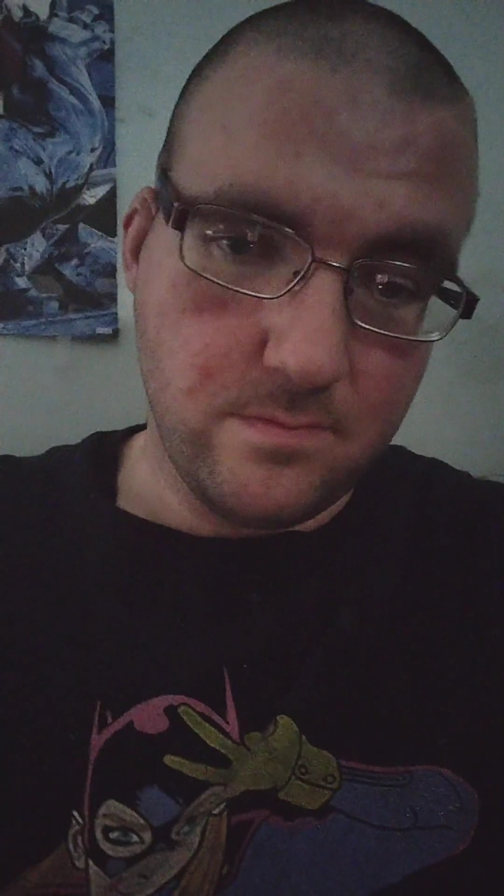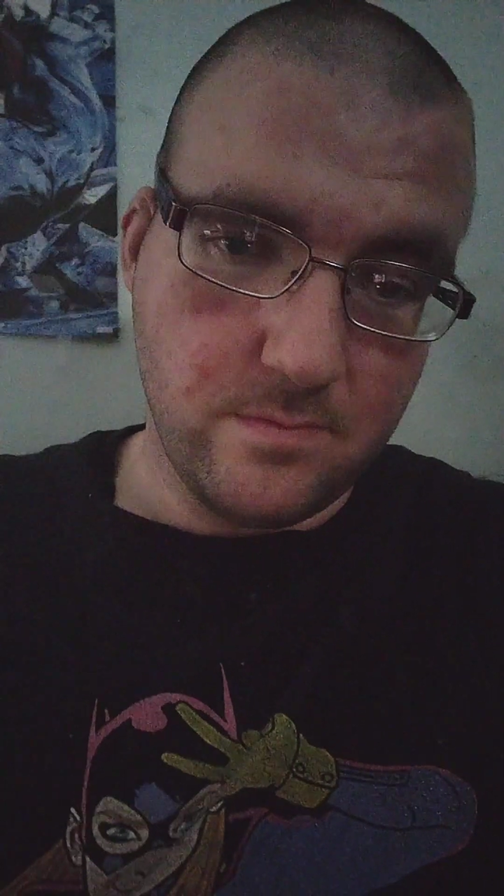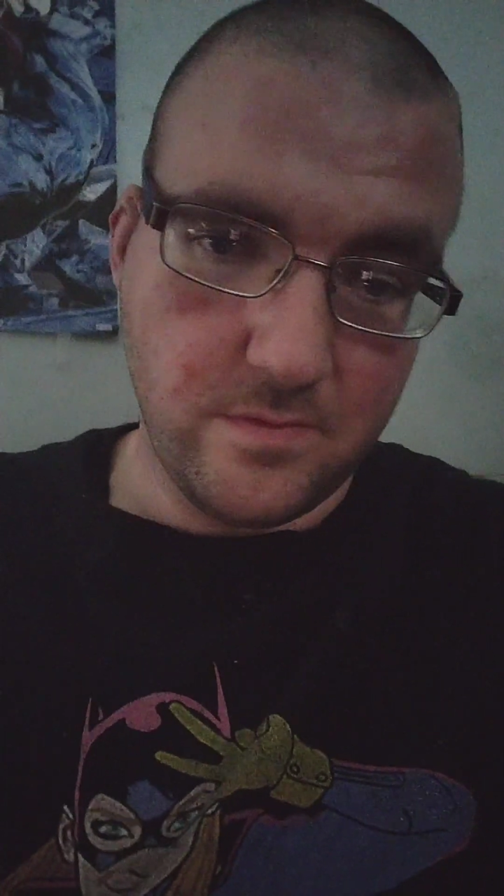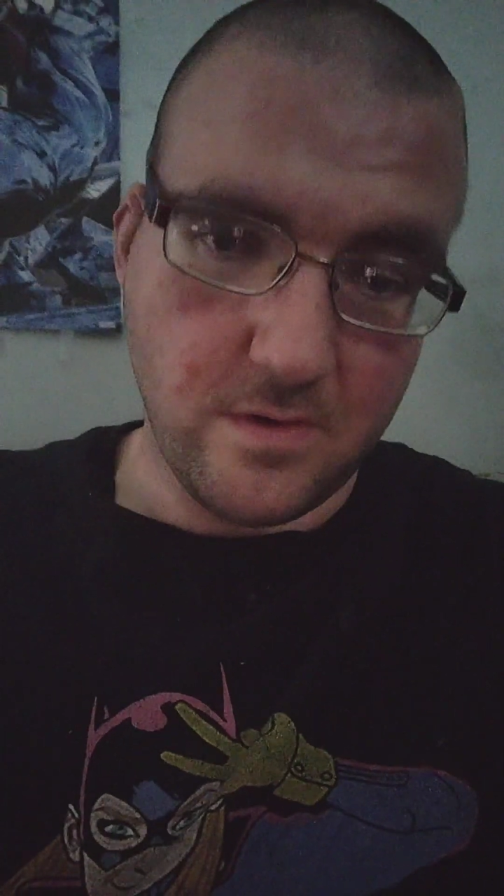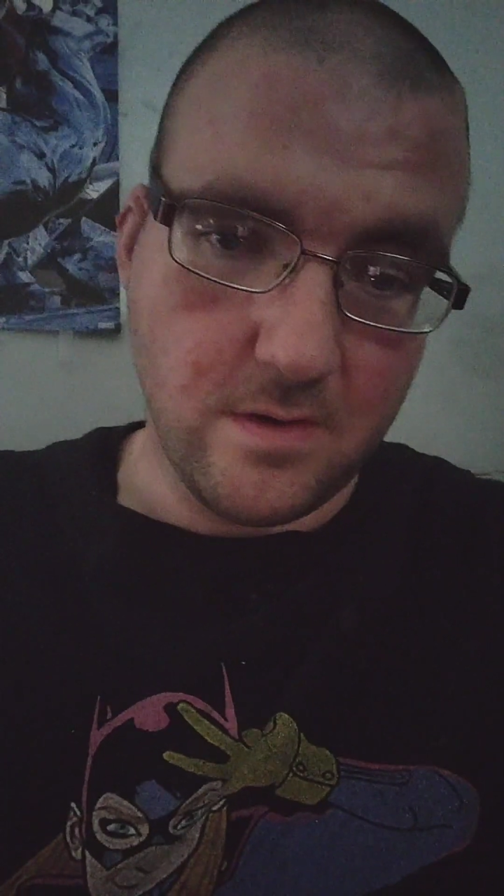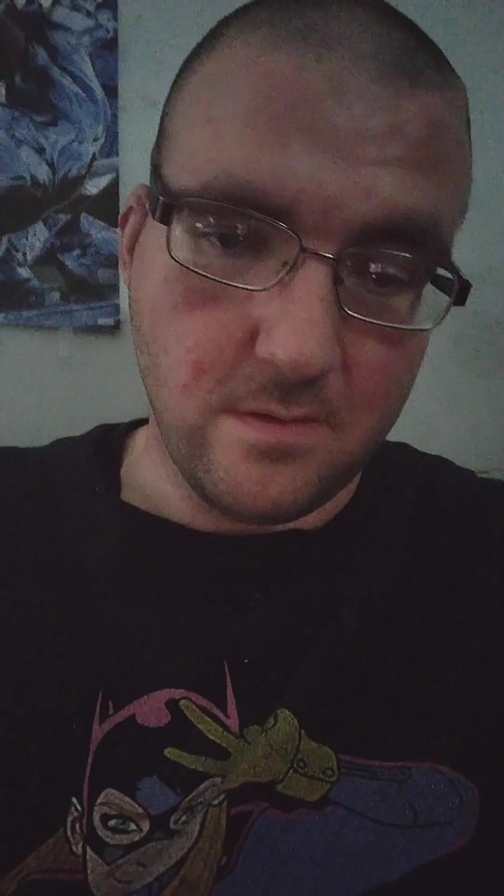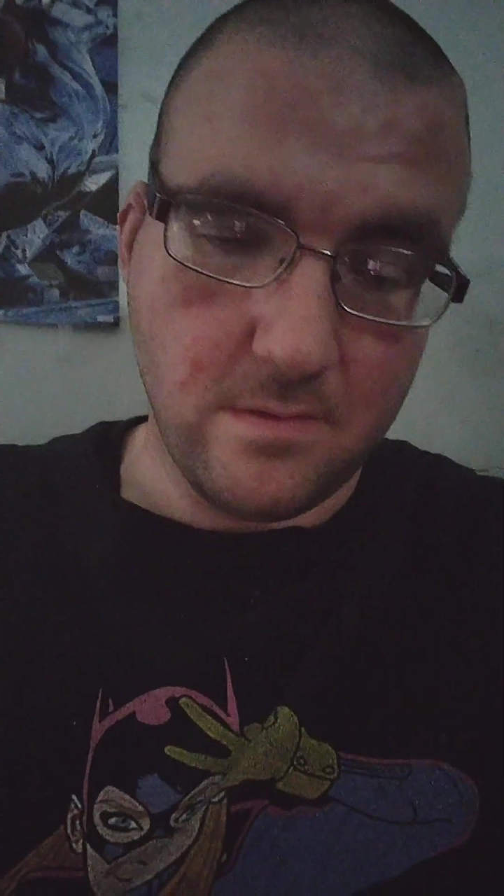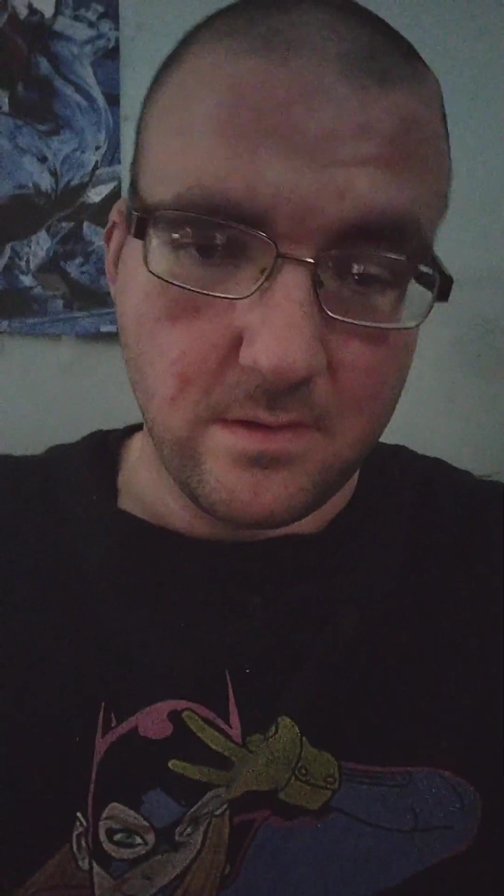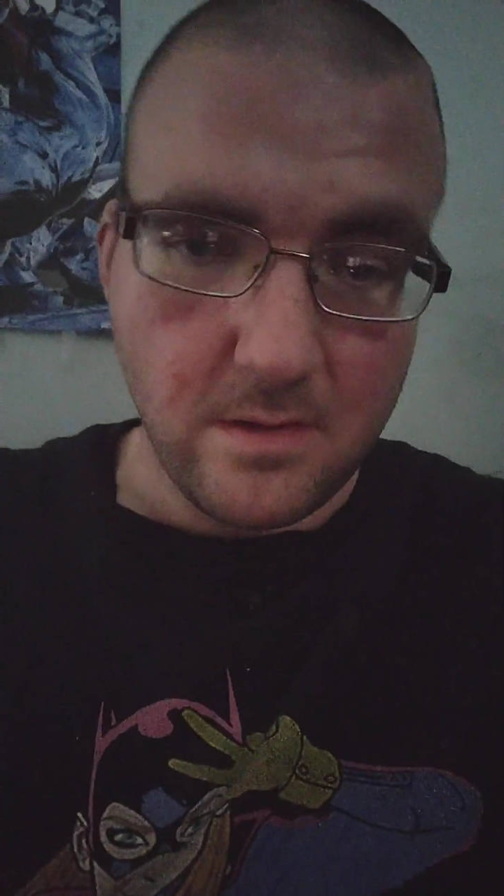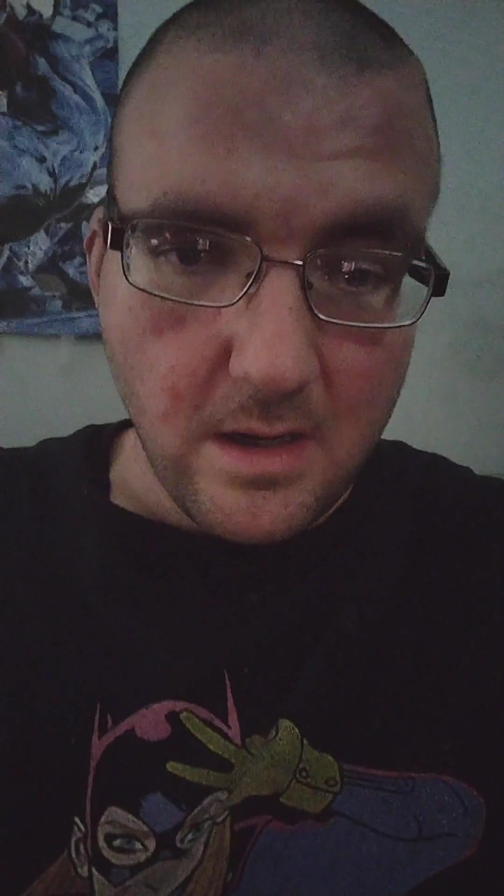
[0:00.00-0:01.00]
So
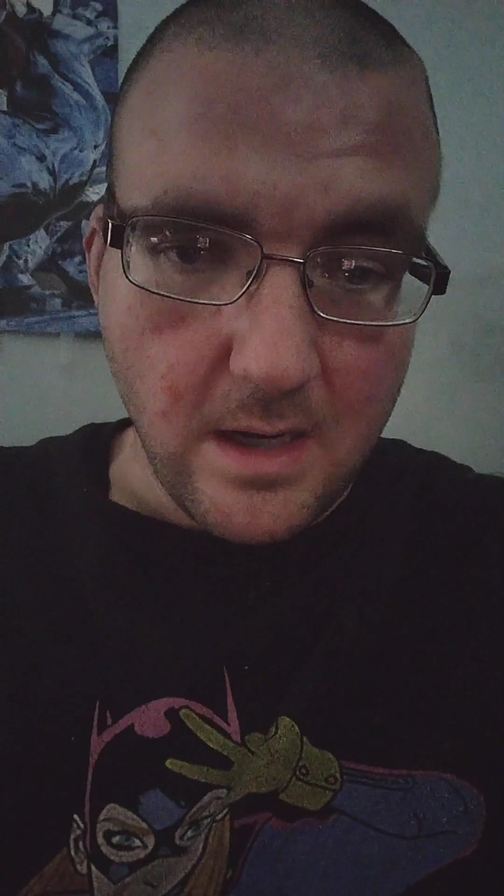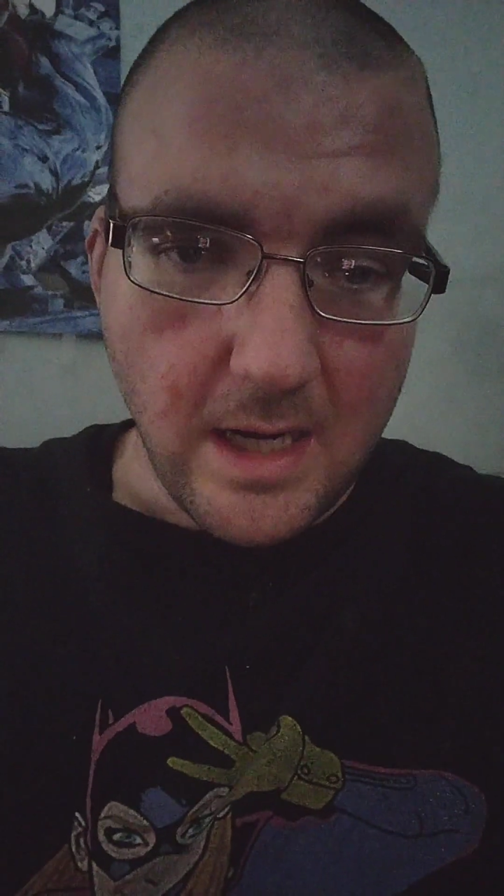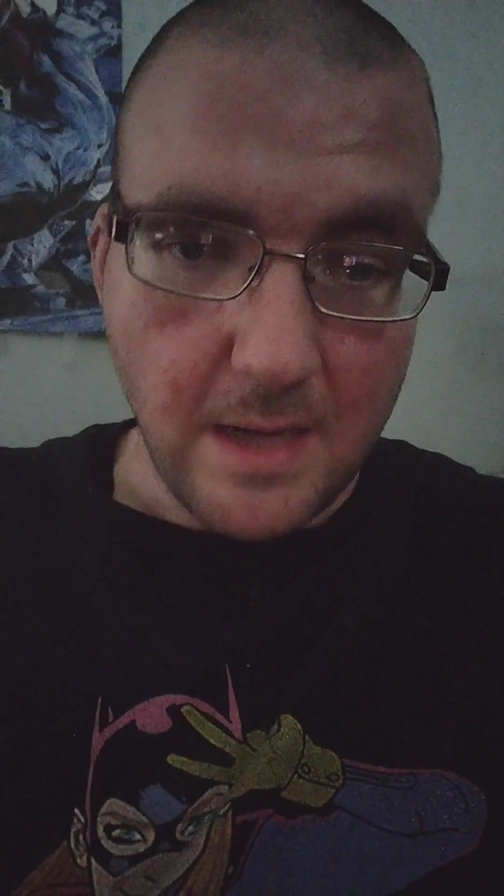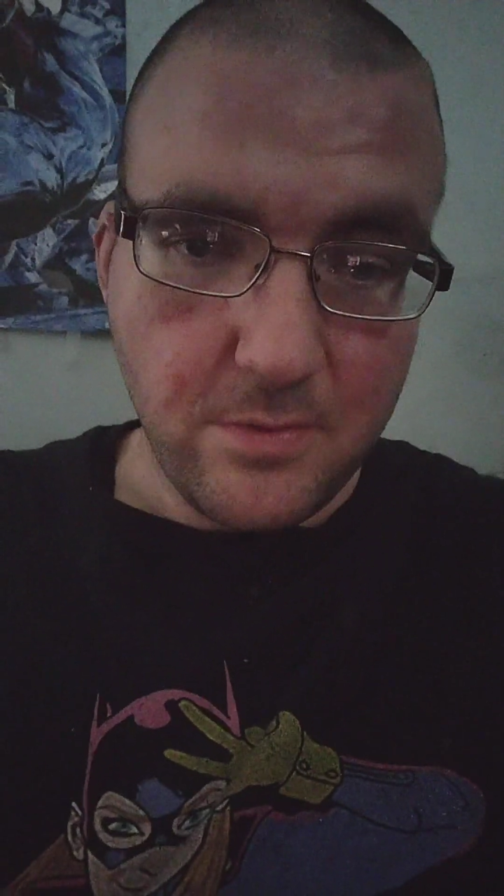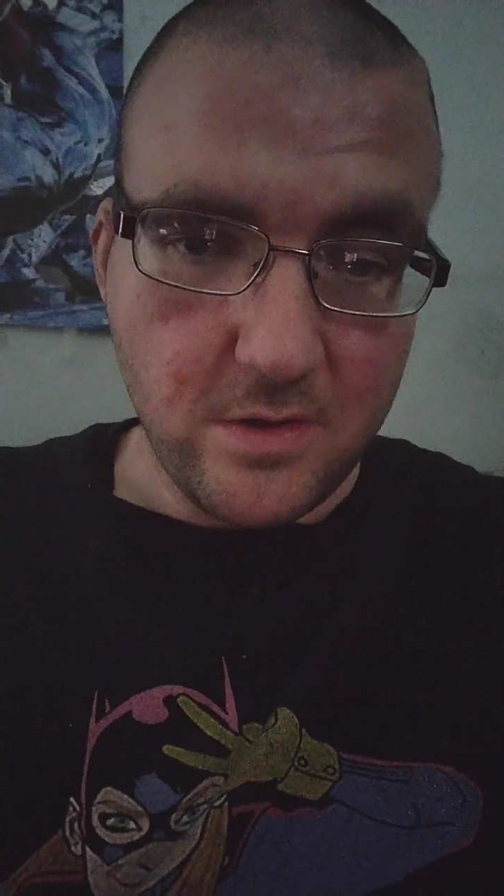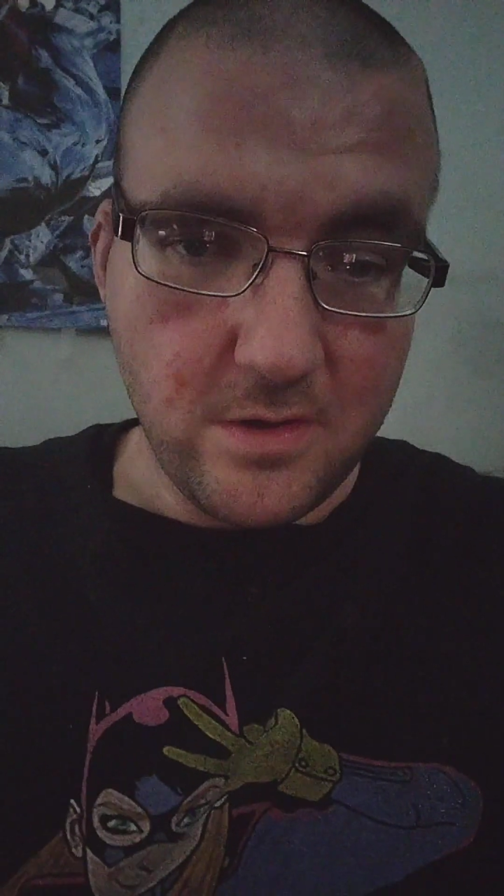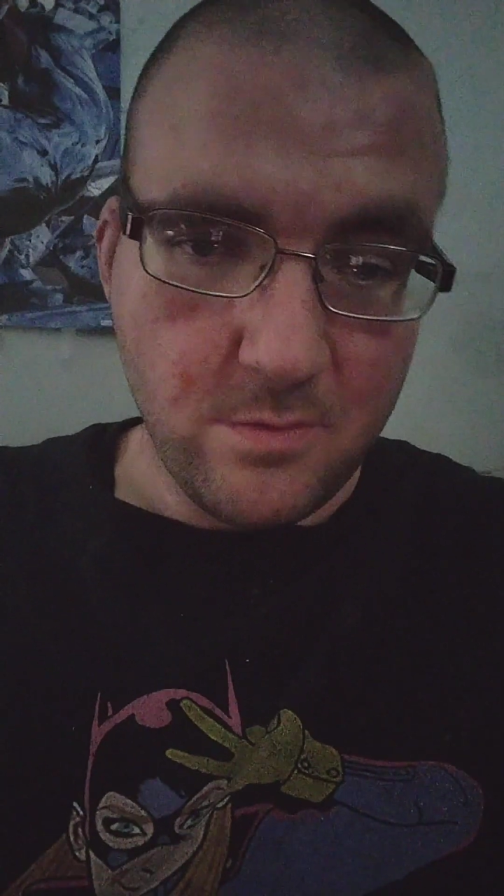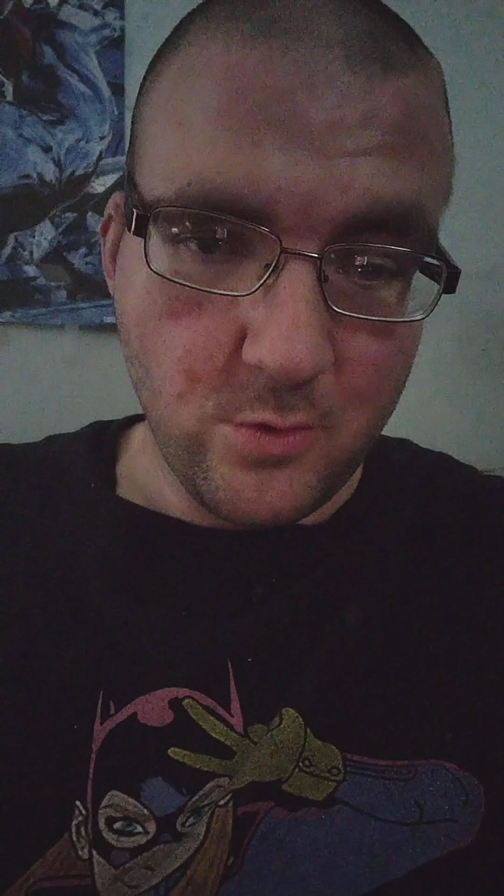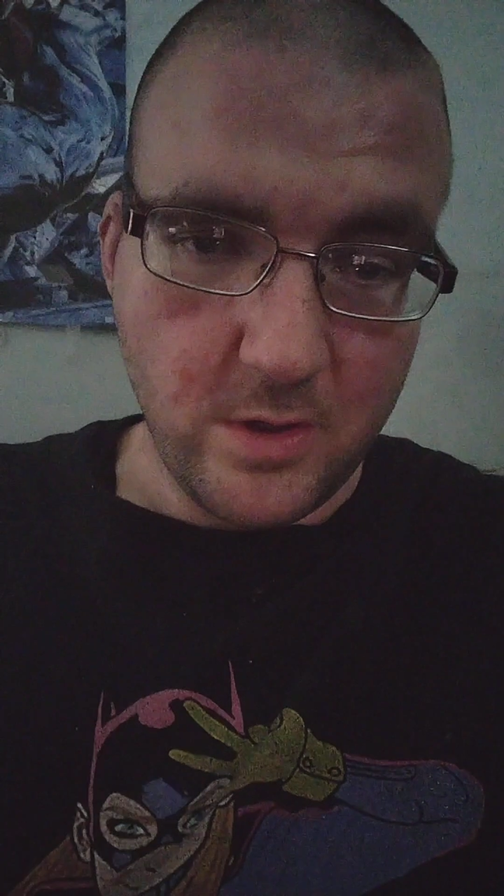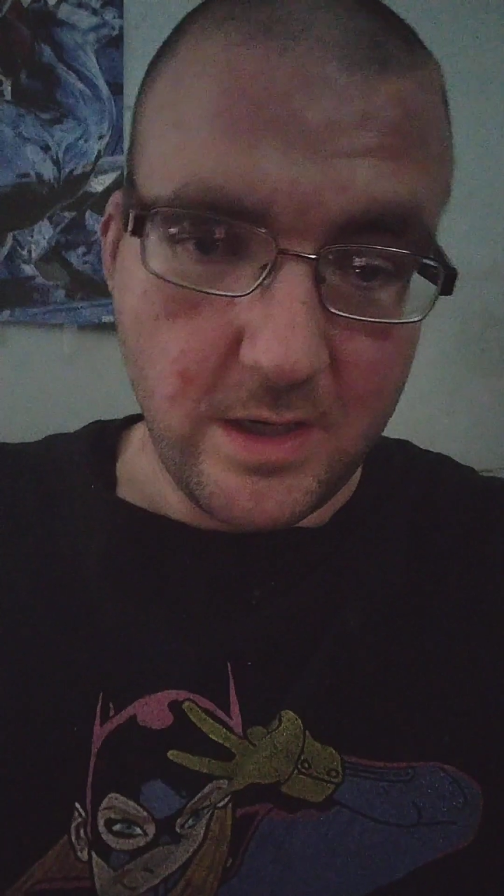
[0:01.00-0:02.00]
I put No
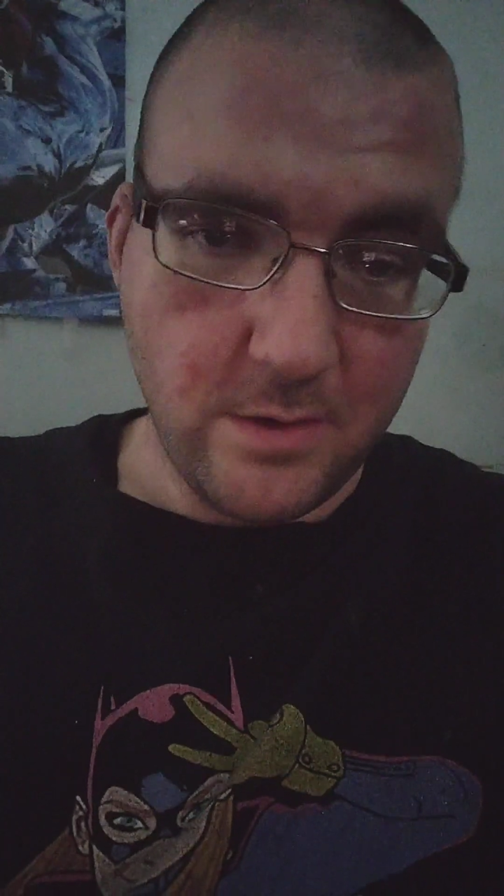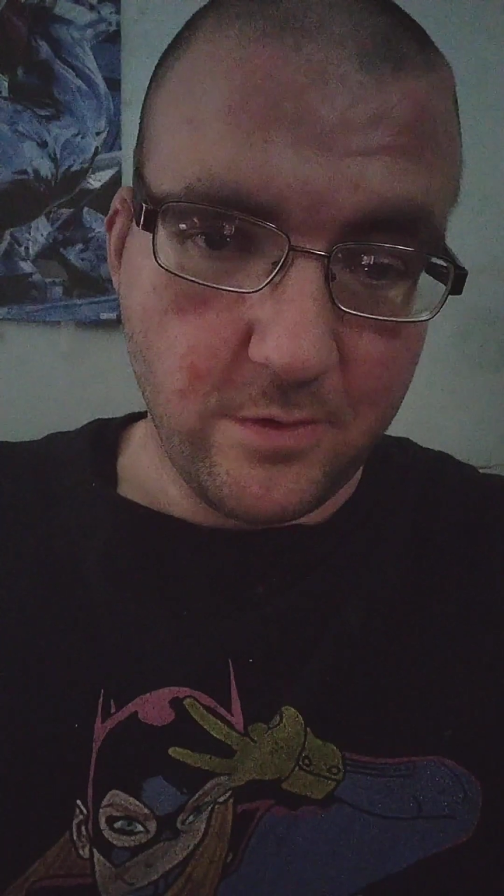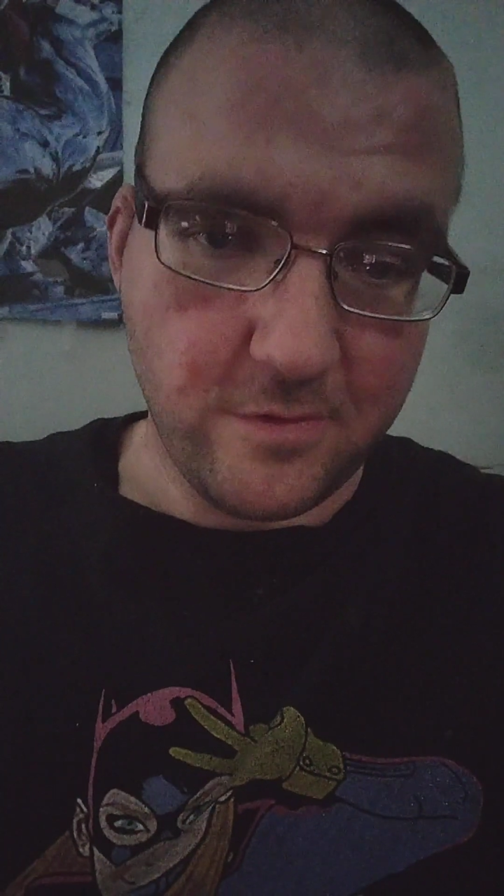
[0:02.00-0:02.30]
More Heroes